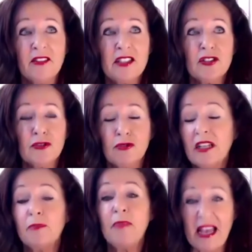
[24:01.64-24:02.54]
this is
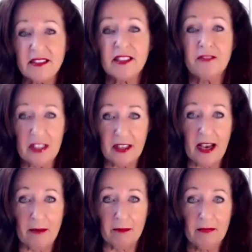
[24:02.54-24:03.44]
real passive
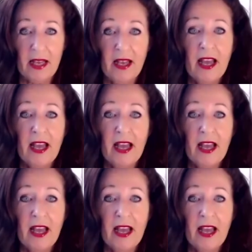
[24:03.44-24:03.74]
income. Mm.